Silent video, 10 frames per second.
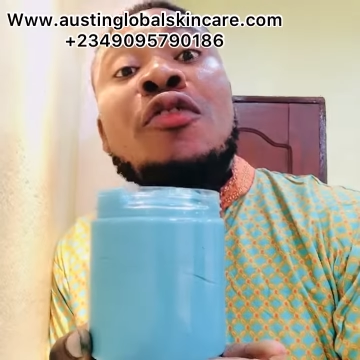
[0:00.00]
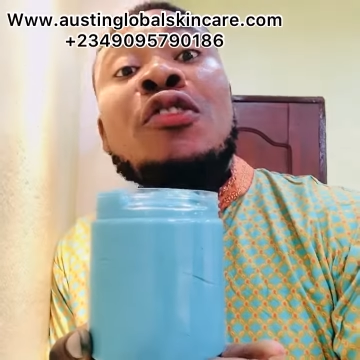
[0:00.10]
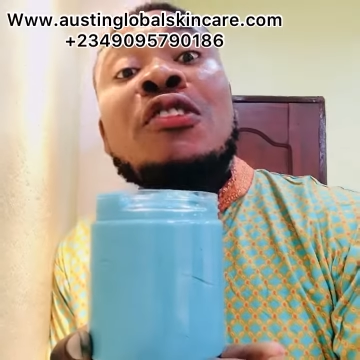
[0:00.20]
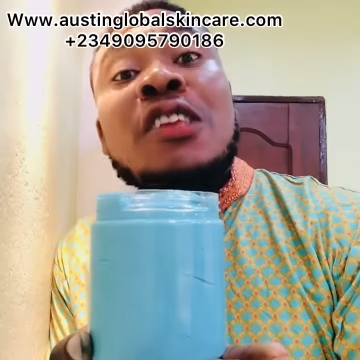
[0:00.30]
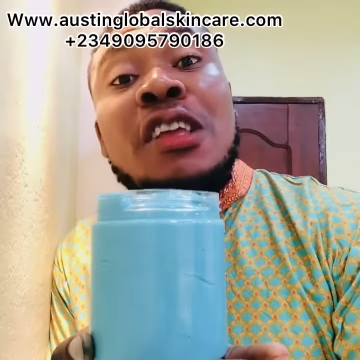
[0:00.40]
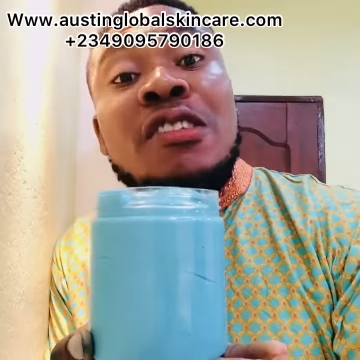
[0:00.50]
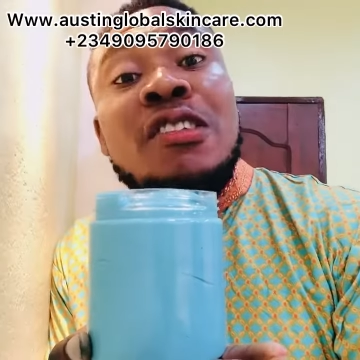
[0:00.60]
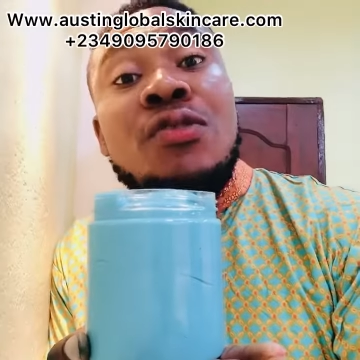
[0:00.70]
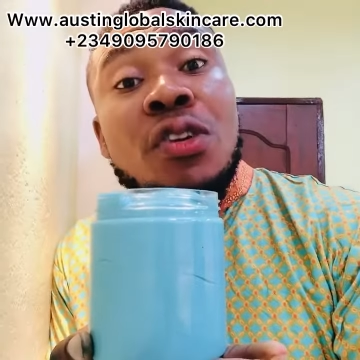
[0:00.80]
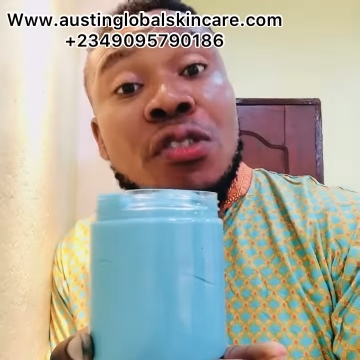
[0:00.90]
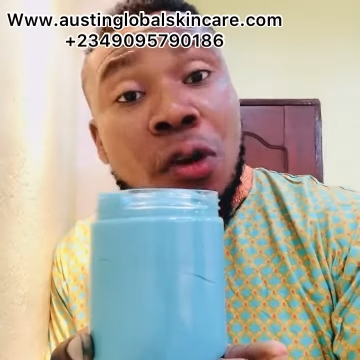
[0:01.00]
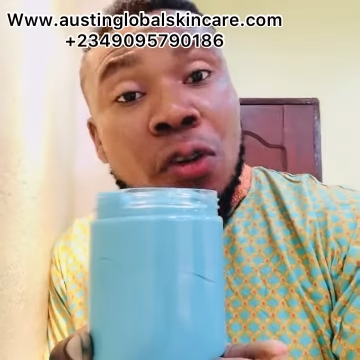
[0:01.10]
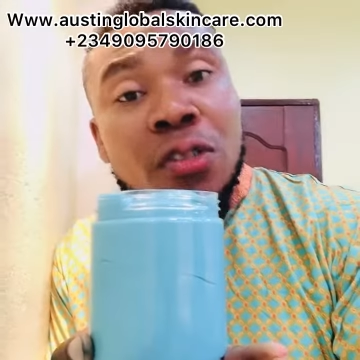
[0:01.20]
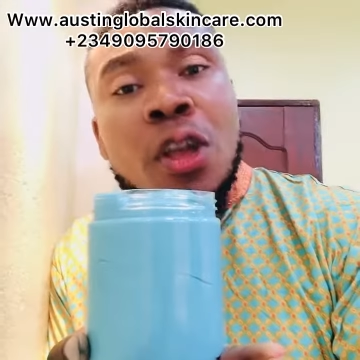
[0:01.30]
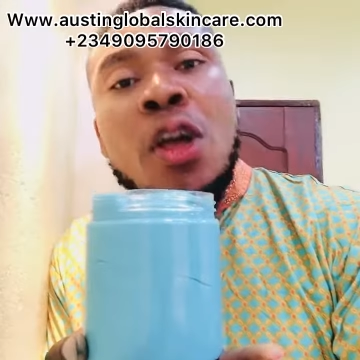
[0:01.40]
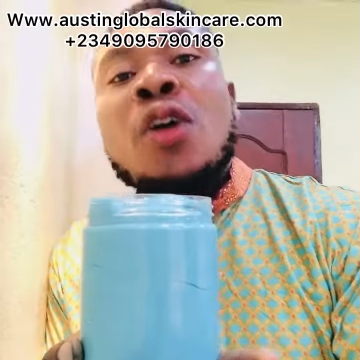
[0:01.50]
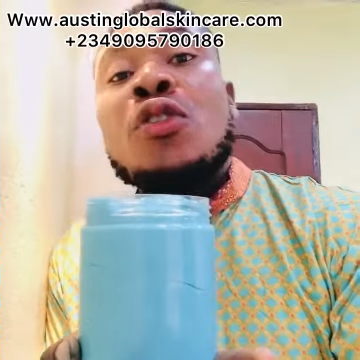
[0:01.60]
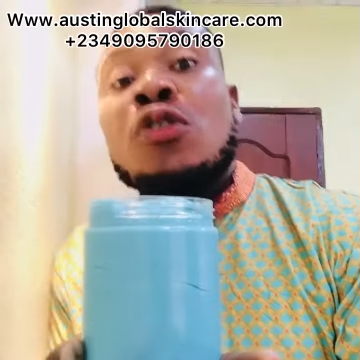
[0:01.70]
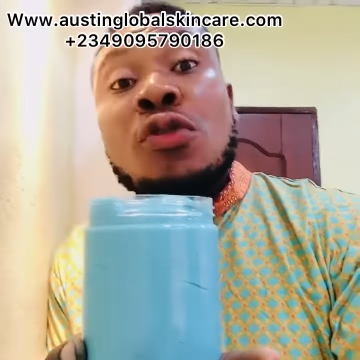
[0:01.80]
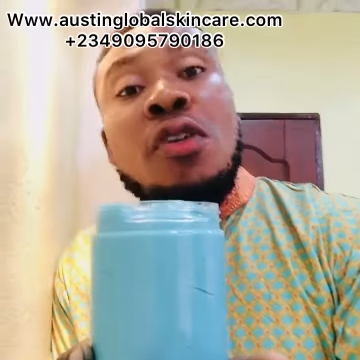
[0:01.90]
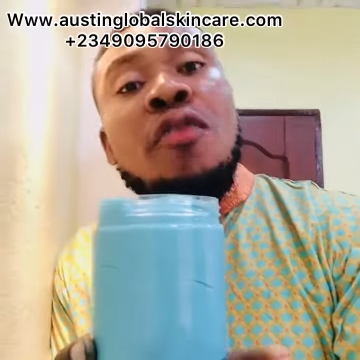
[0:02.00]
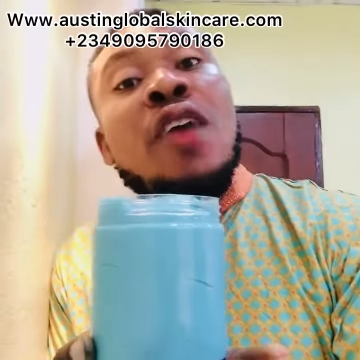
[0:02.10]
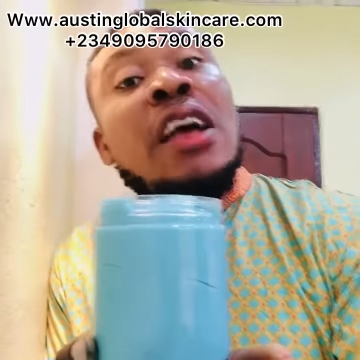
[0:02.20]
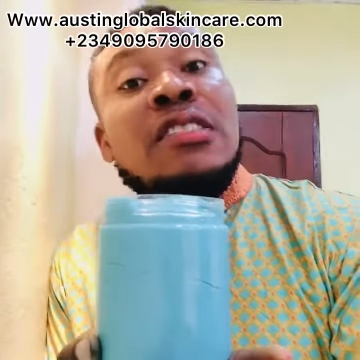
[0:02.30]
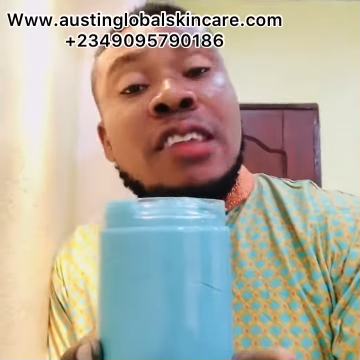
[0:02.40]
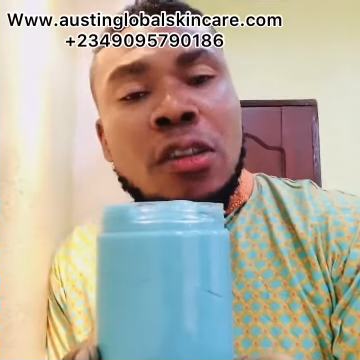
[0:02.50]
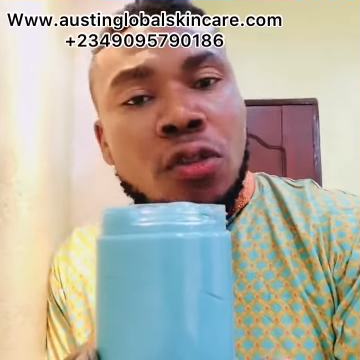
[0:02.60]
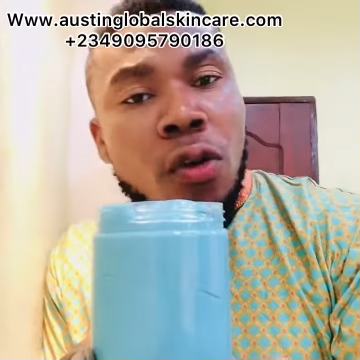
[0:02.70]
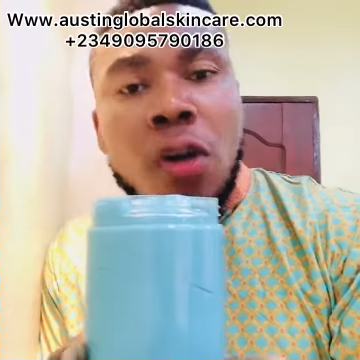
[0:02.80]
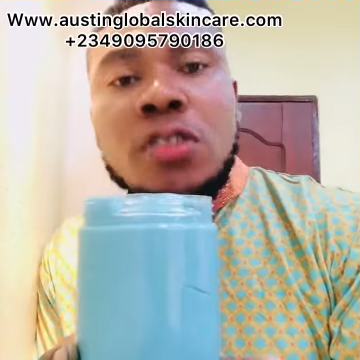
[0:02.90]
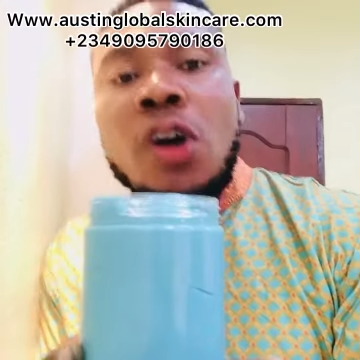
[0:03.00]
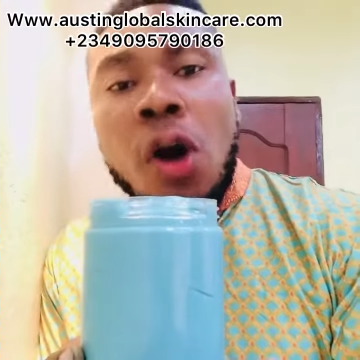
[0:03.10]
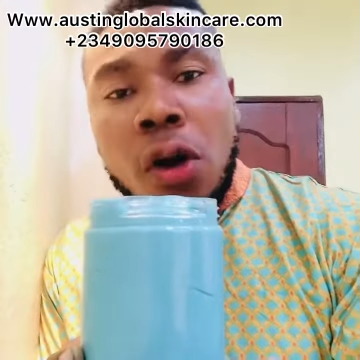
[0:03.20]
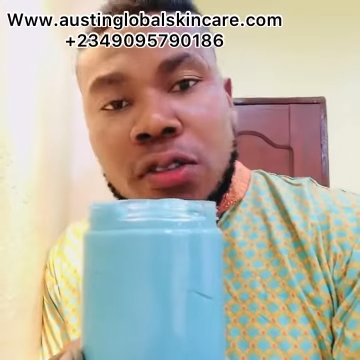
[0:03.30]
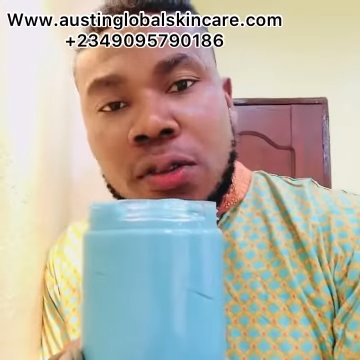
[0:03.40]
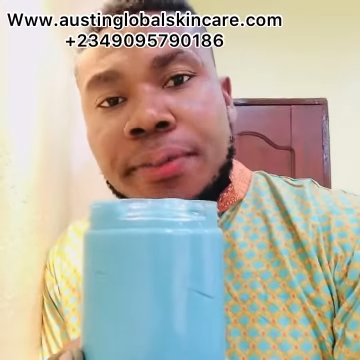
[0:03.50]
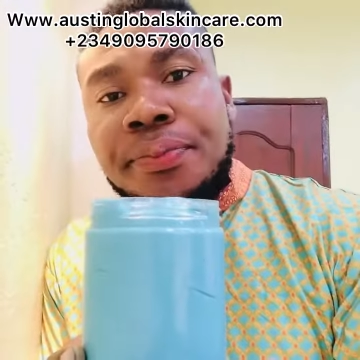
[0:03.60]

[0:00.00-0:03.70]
If you see this result, do review and send to us also.